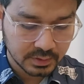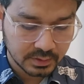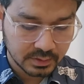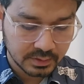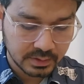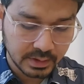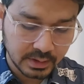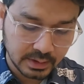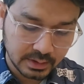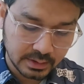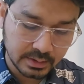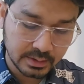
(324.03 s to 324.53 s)

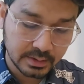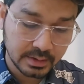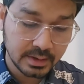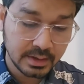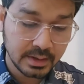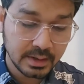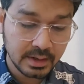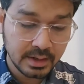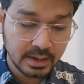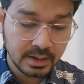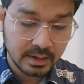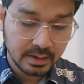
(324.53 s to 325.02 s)
Right.
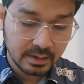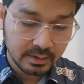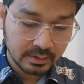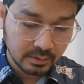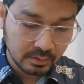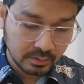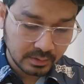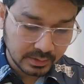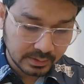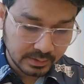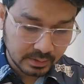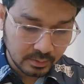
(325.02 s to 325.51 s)

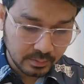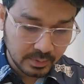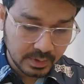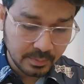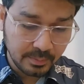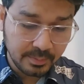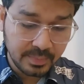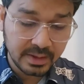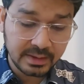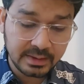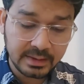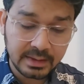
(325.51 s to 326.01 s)
So this will be
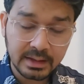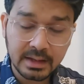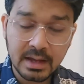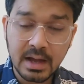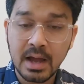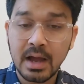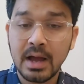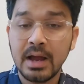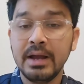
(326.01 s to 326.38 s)
the basic